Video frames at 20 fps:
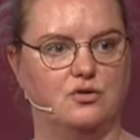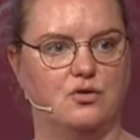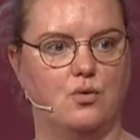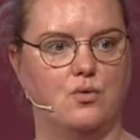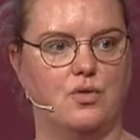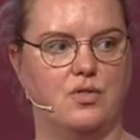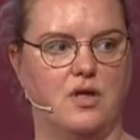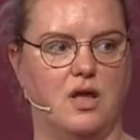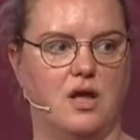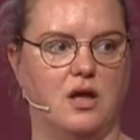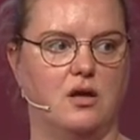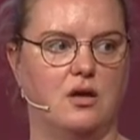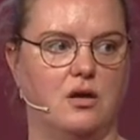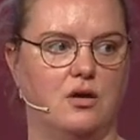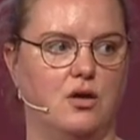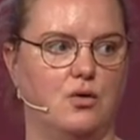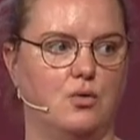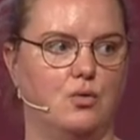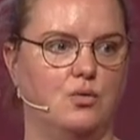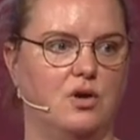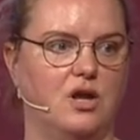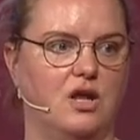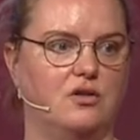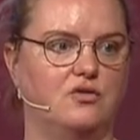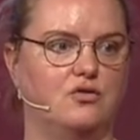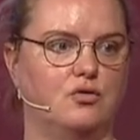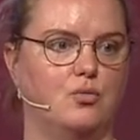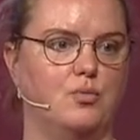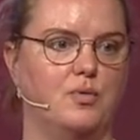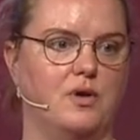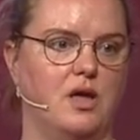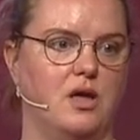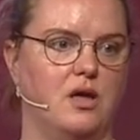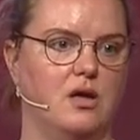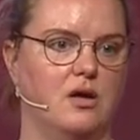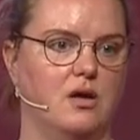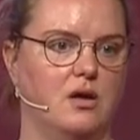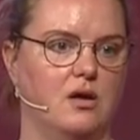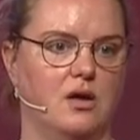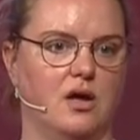don't think you need to be
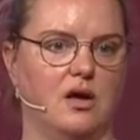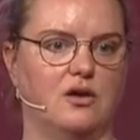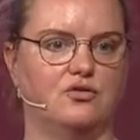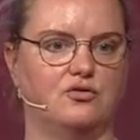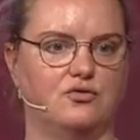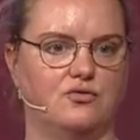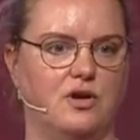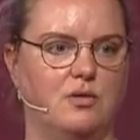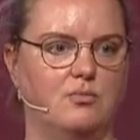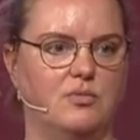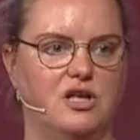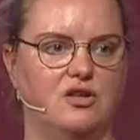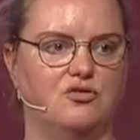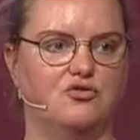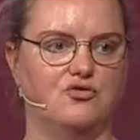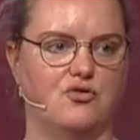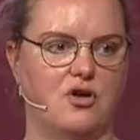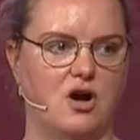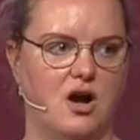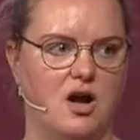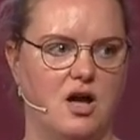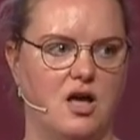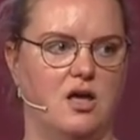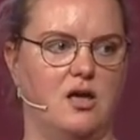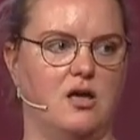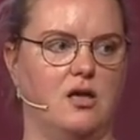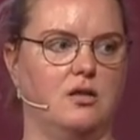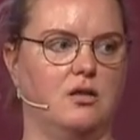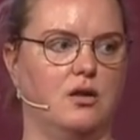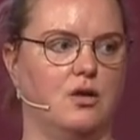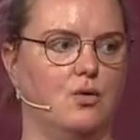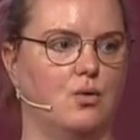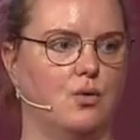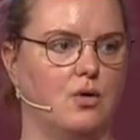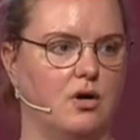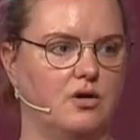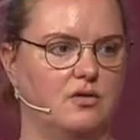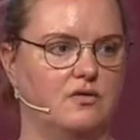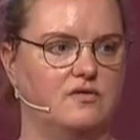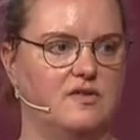extremely dry in
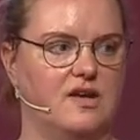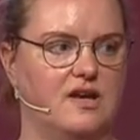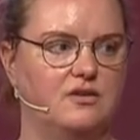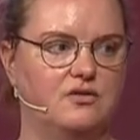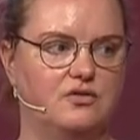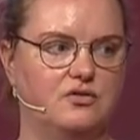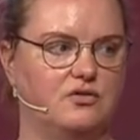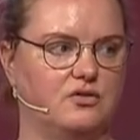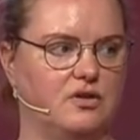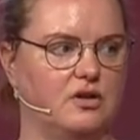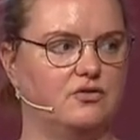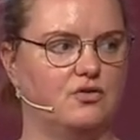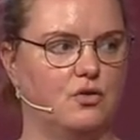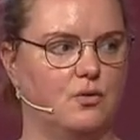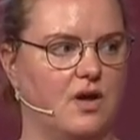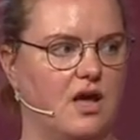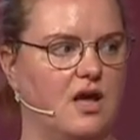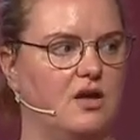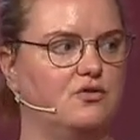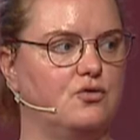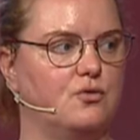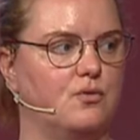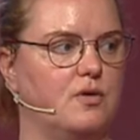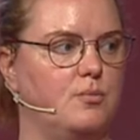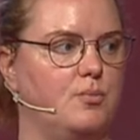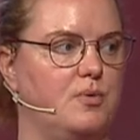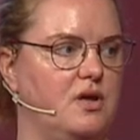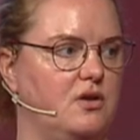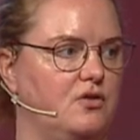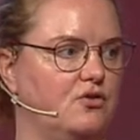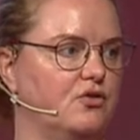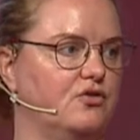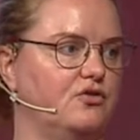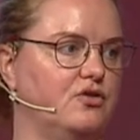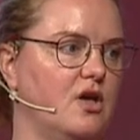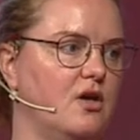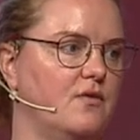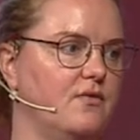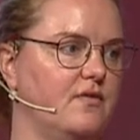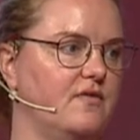your tests. It's okay to repeat
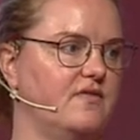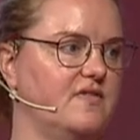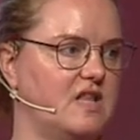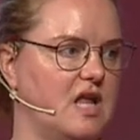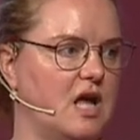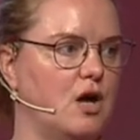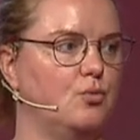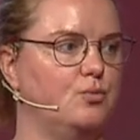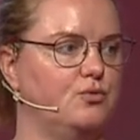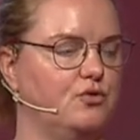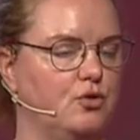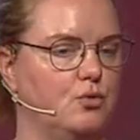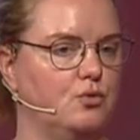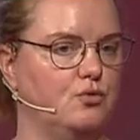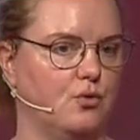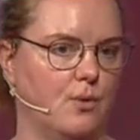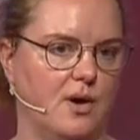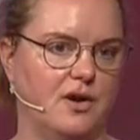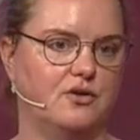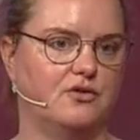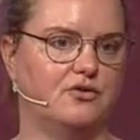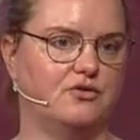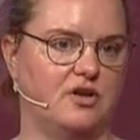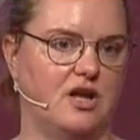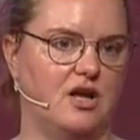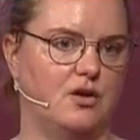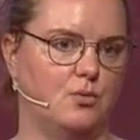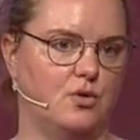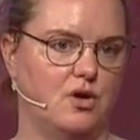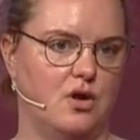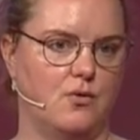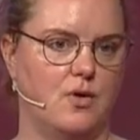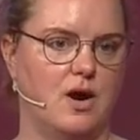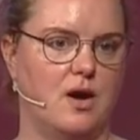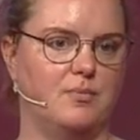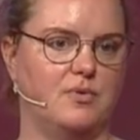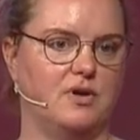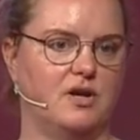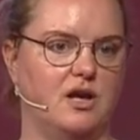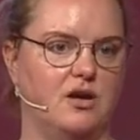yourself if it helps you to understand what your
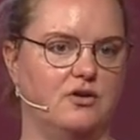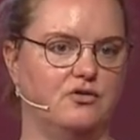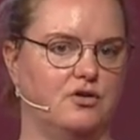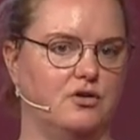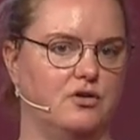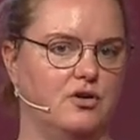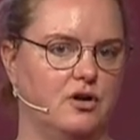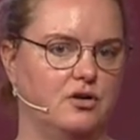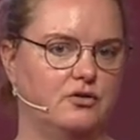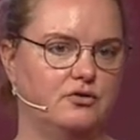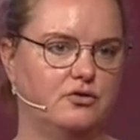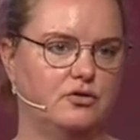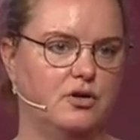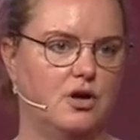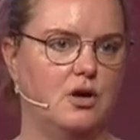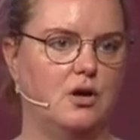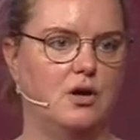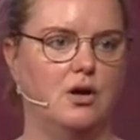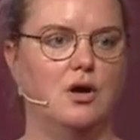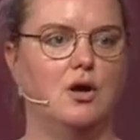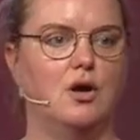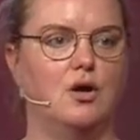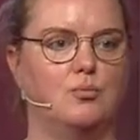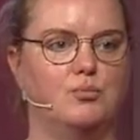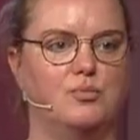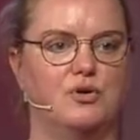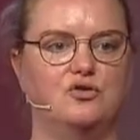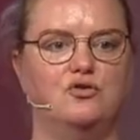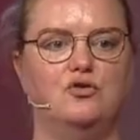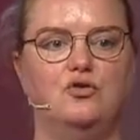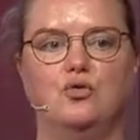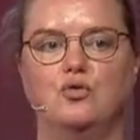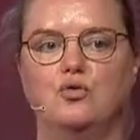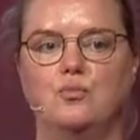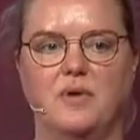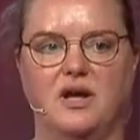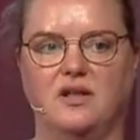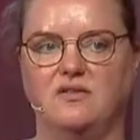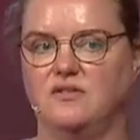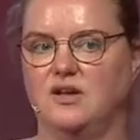application does, but do
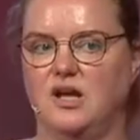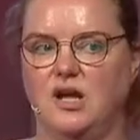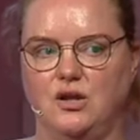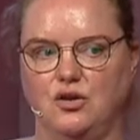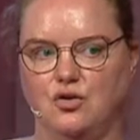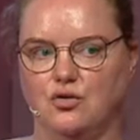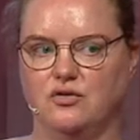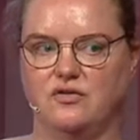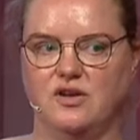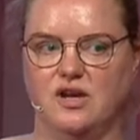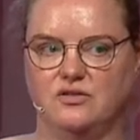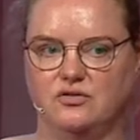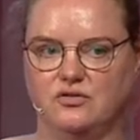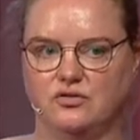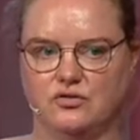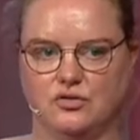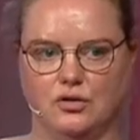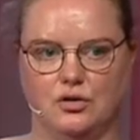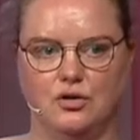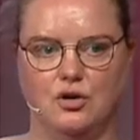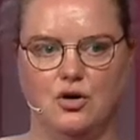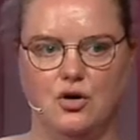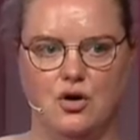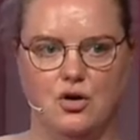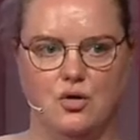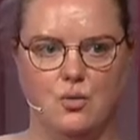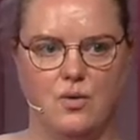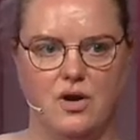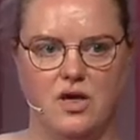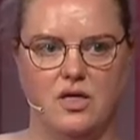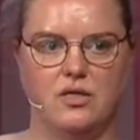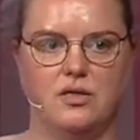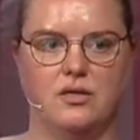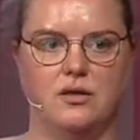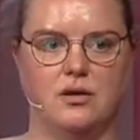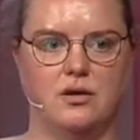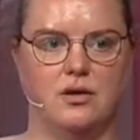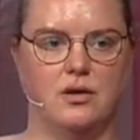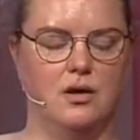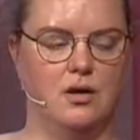maintain your tests along
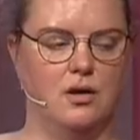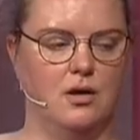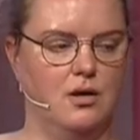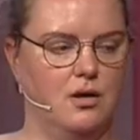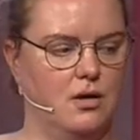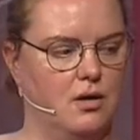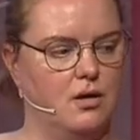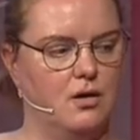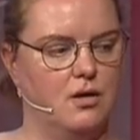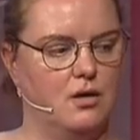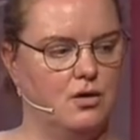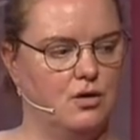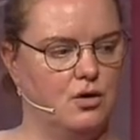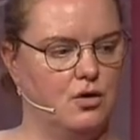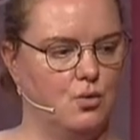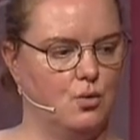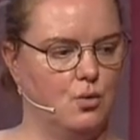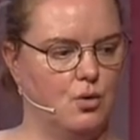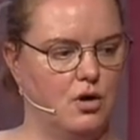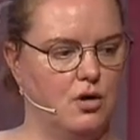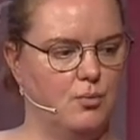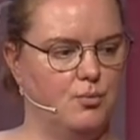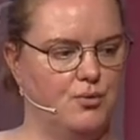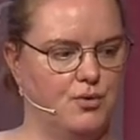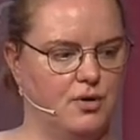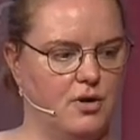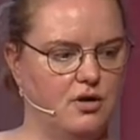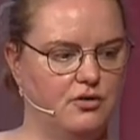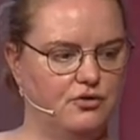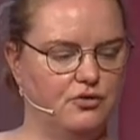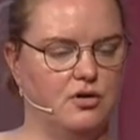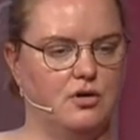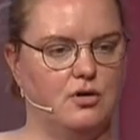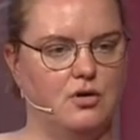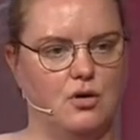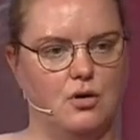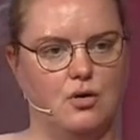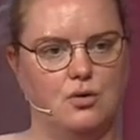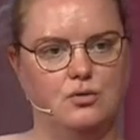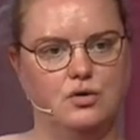with your production
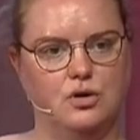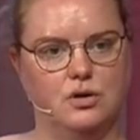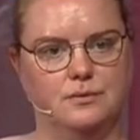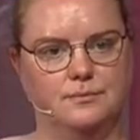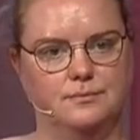code,